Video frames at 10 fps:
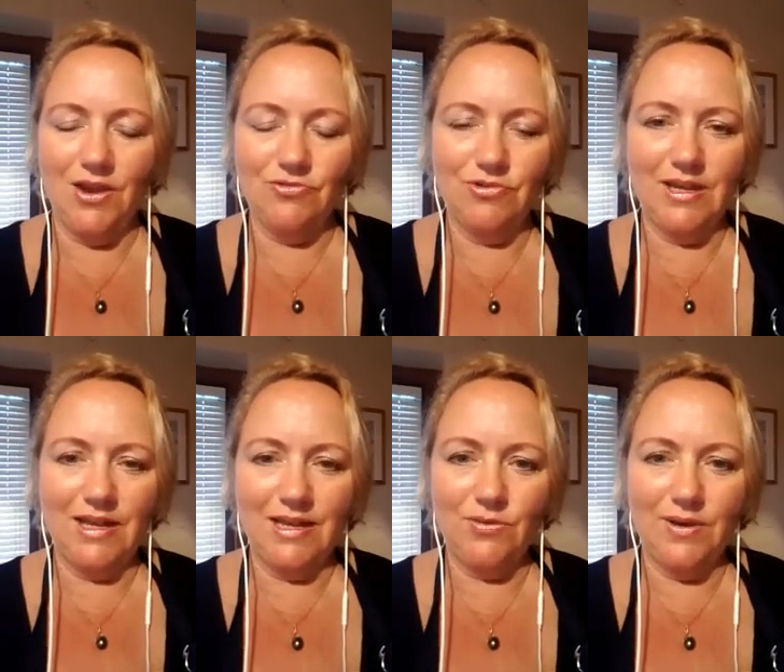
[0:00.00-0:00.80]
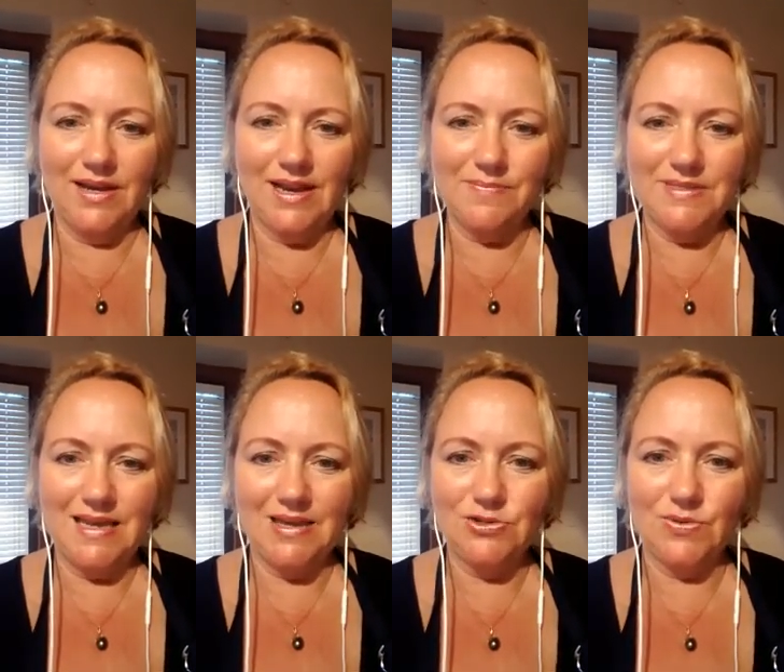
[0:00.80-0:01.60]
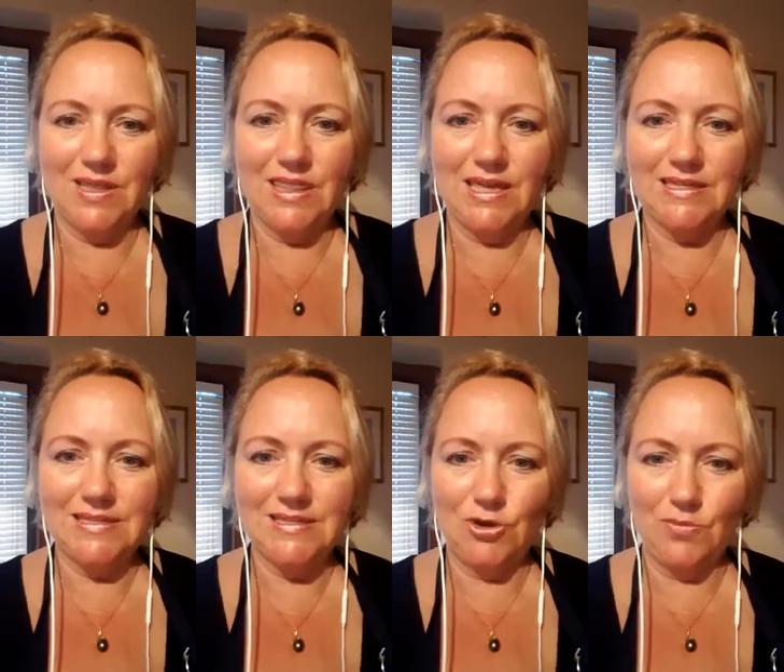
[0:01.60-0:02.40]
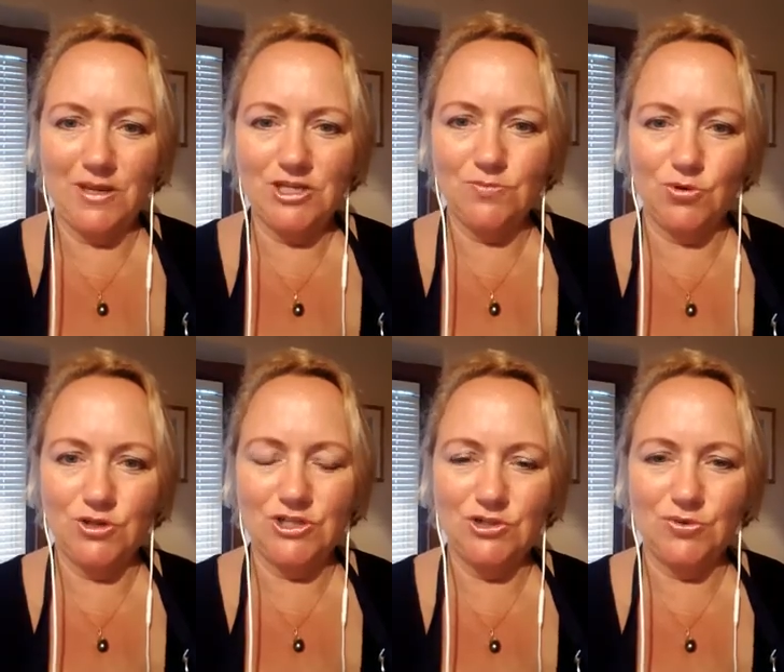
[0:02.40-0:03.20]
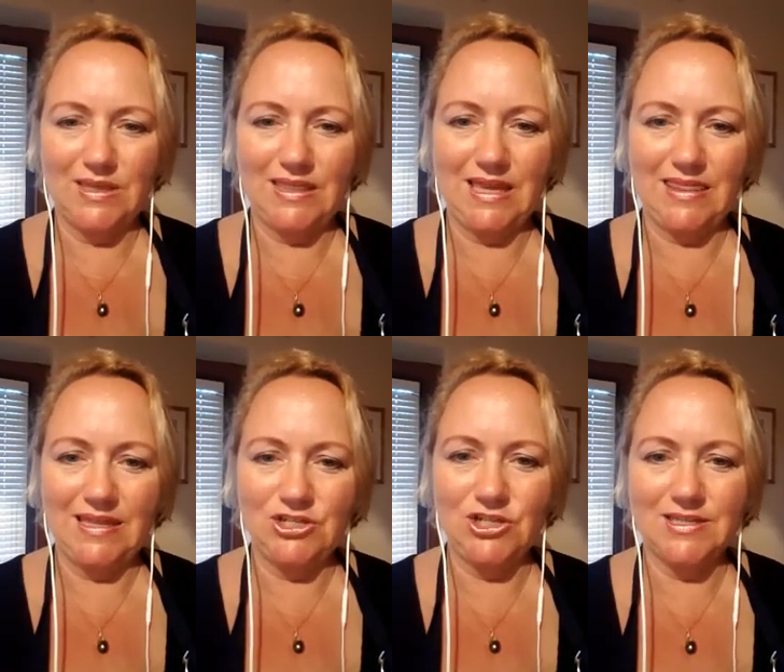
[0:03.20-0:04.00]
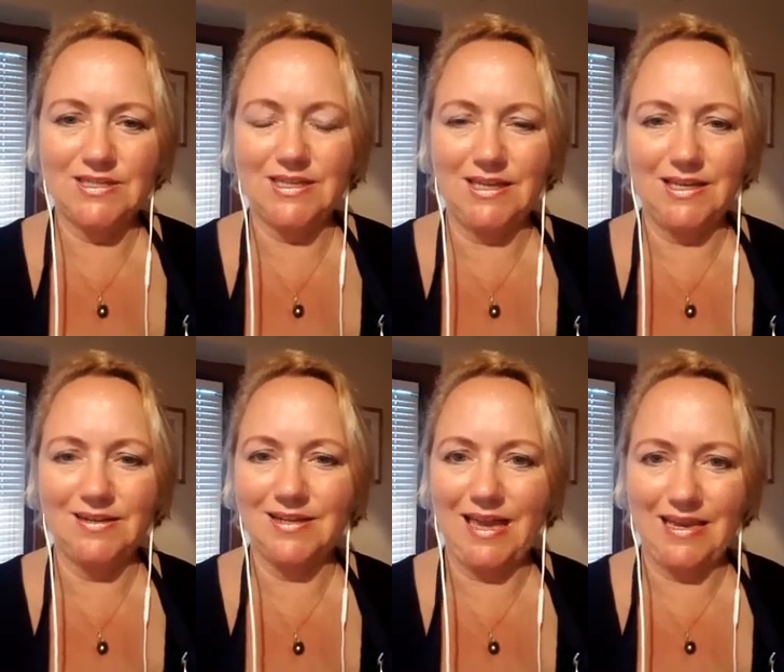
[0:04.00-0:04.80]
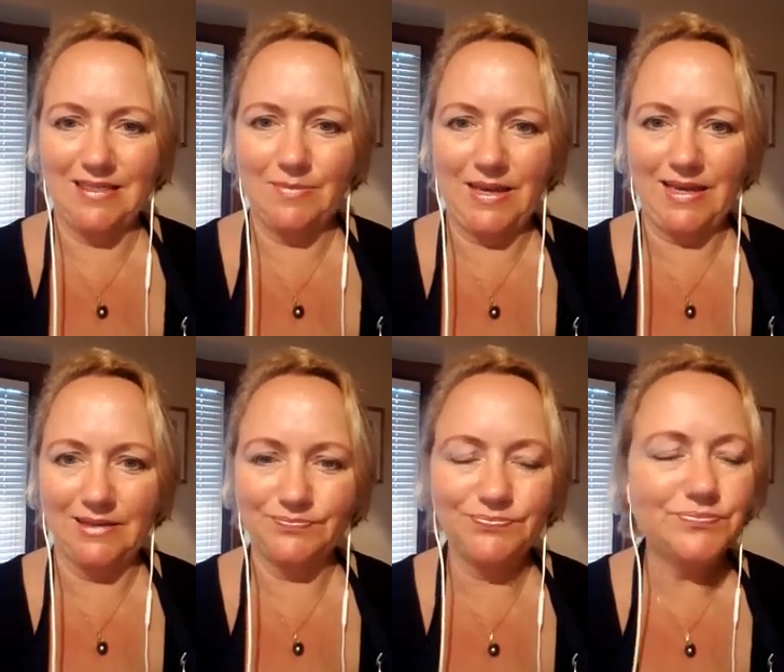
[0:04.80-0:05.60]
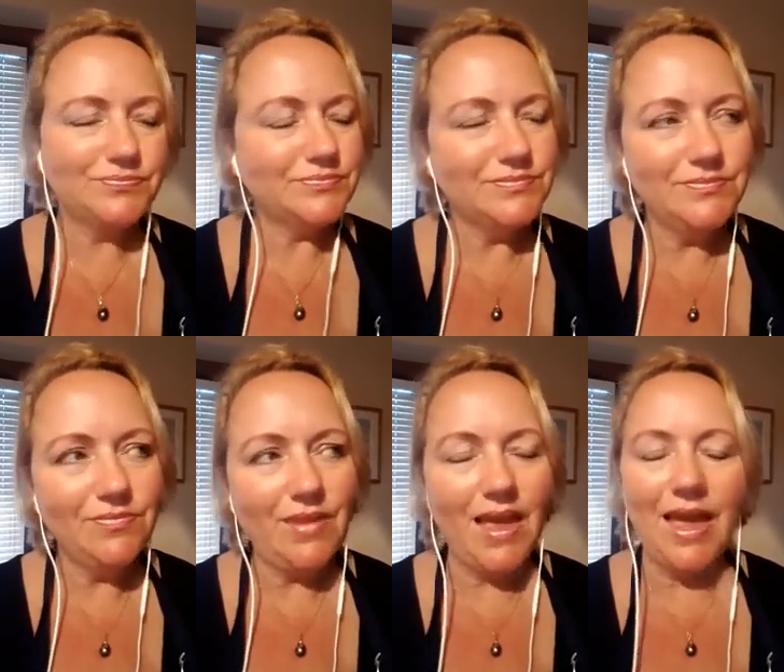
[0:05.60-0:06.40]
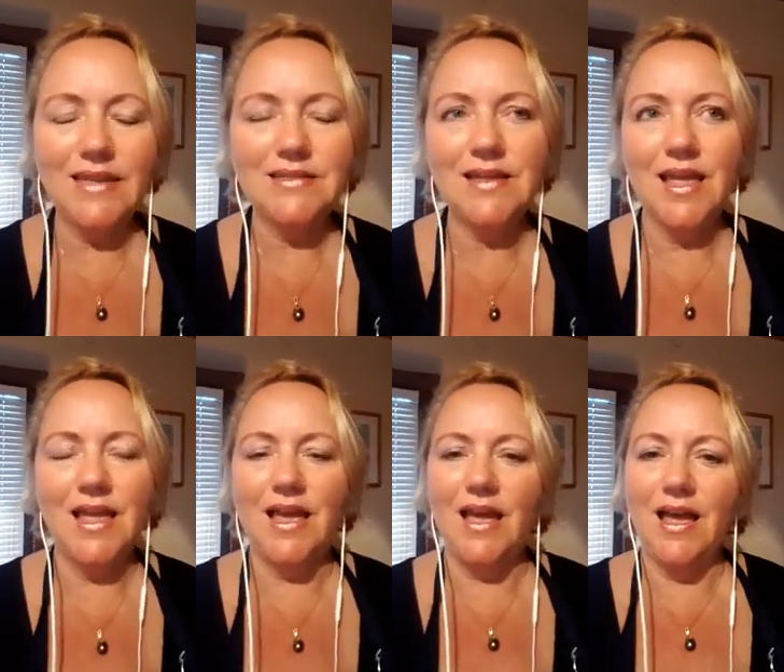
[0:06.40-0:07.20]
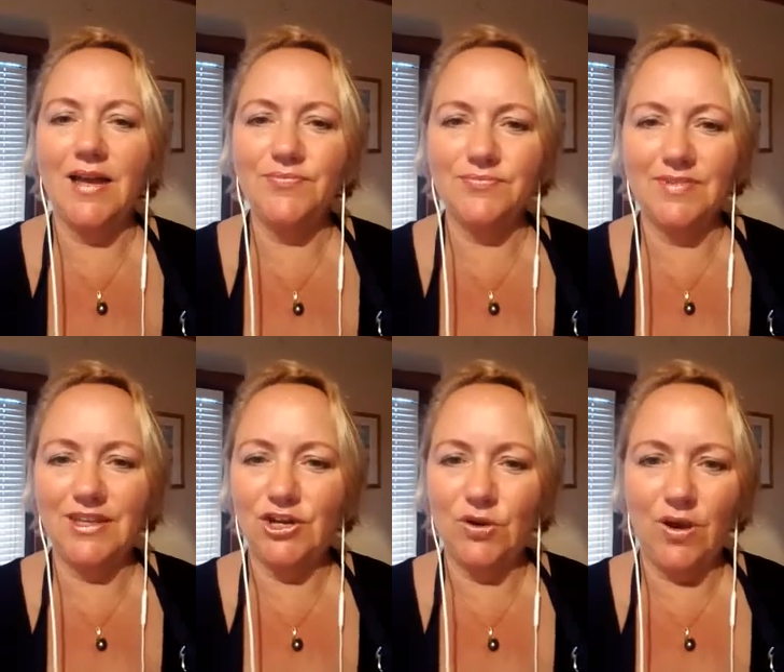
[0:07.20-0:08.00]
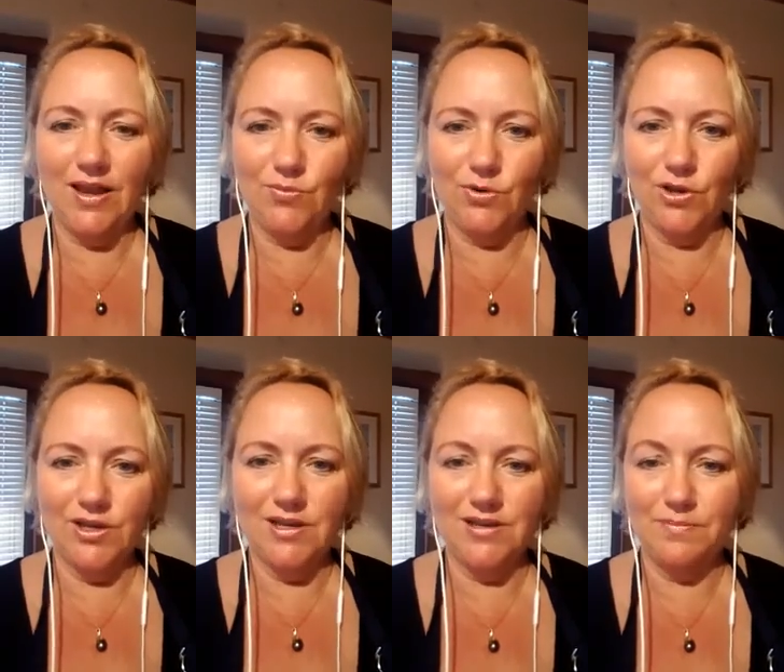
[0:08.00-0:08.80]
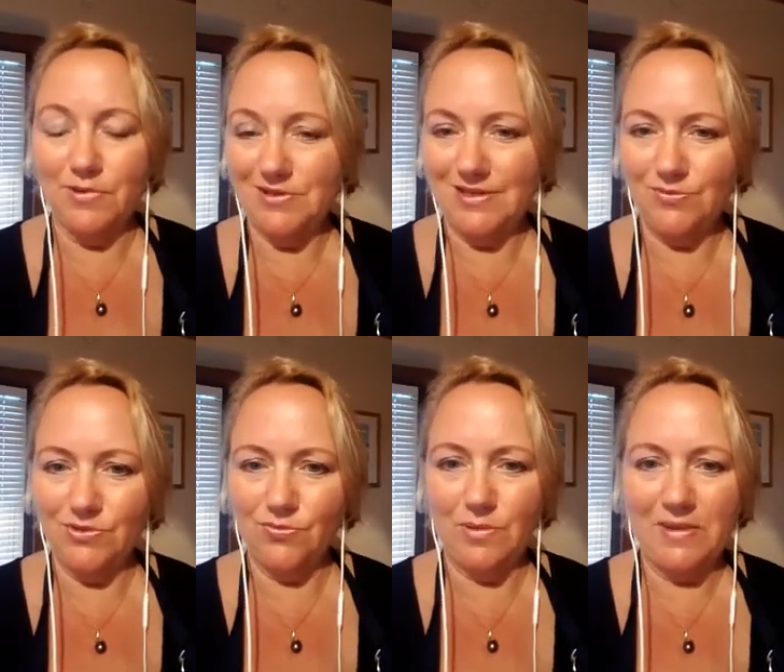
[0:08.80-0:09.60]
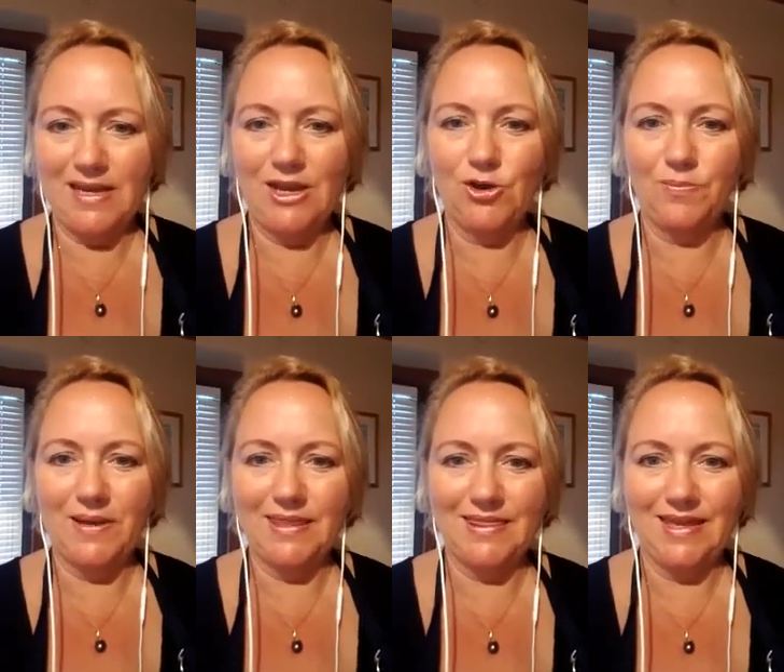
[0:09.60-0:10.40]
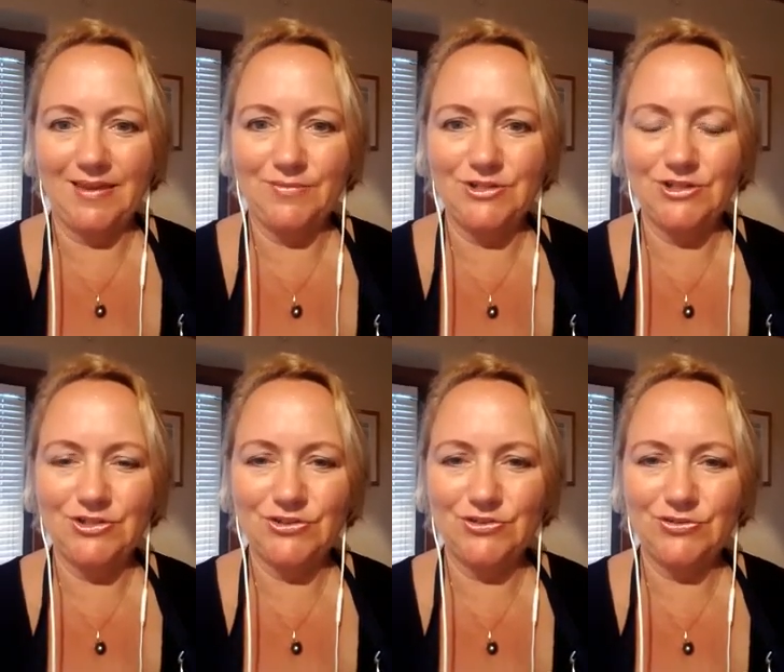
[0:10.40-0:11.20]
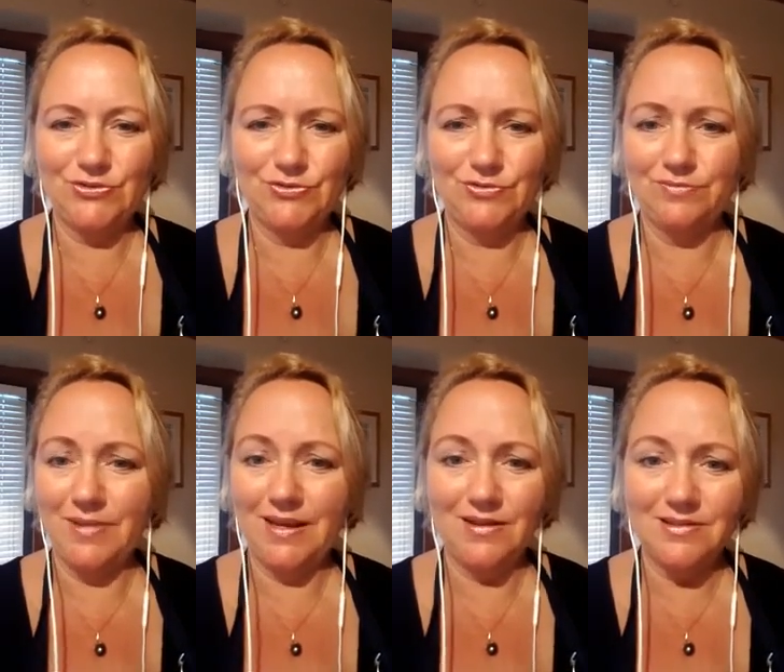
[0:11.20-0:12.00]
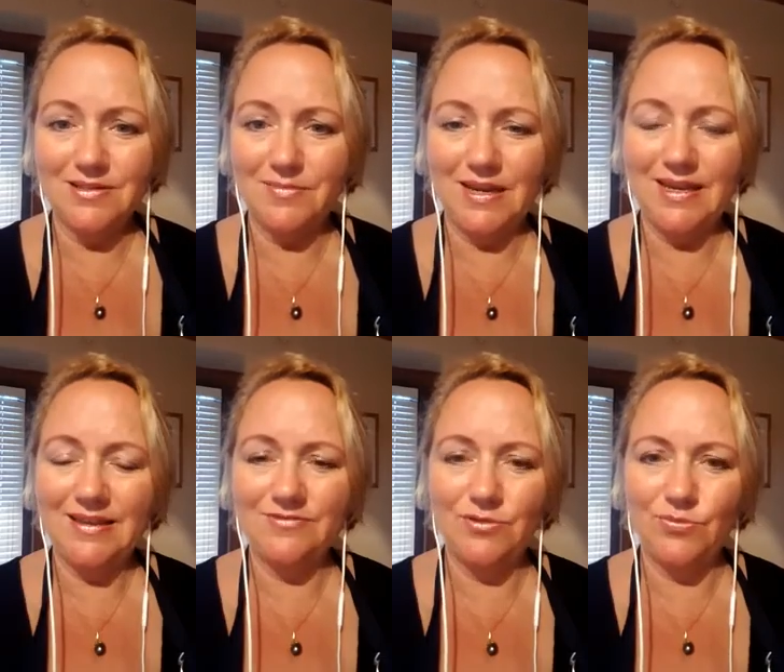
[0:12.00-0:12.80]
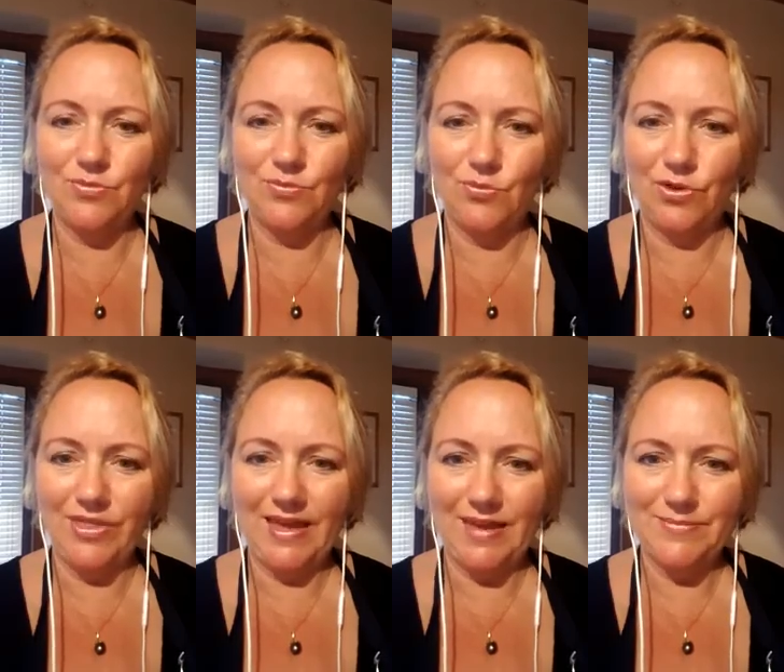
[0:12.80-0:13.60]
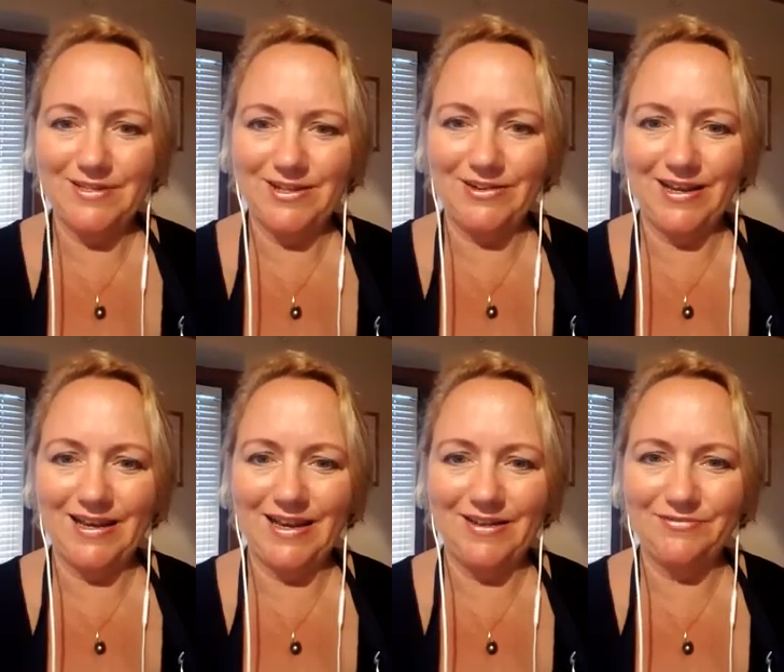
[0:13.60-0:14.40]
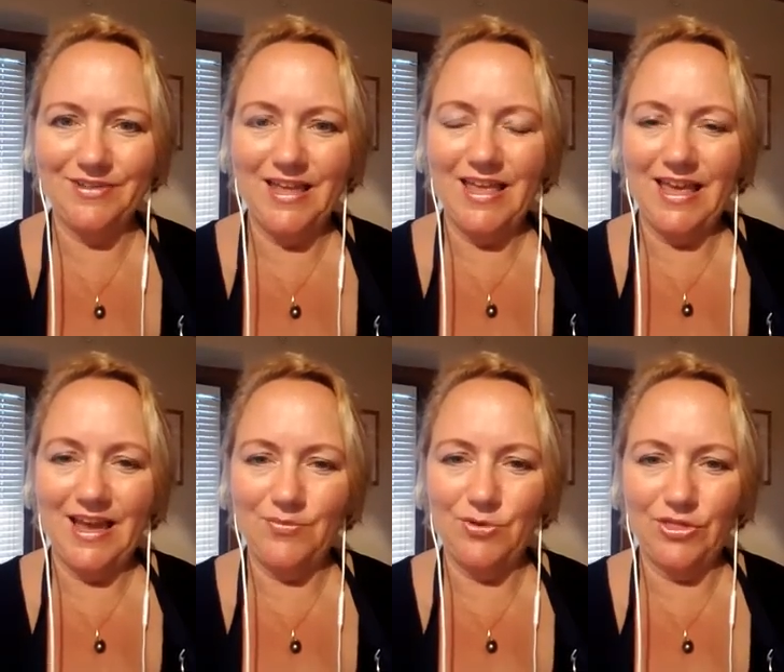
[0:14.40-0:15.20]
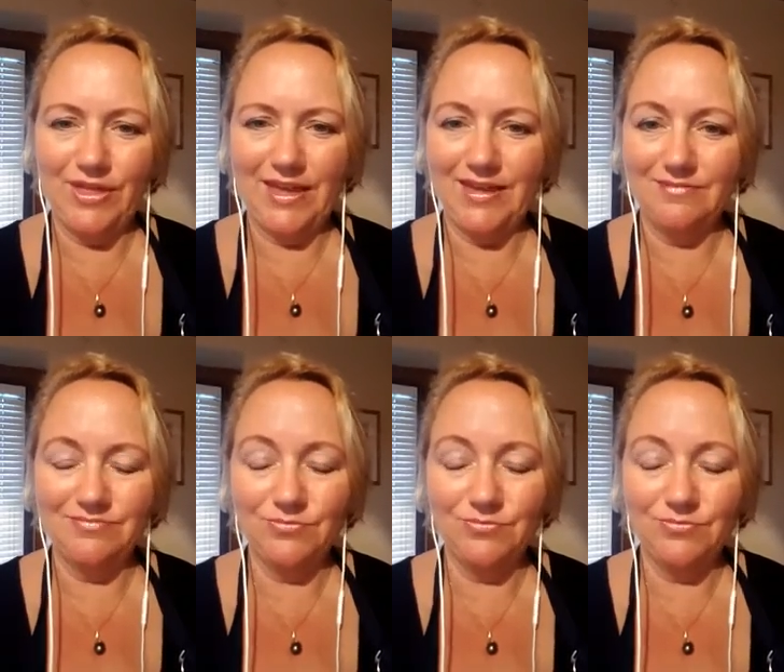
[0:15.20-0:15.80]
really, when it comes down to it, there's so much more to it than just the getting the money. And I work mostly with women, helping them to make lots of money from what they absolutely love and what they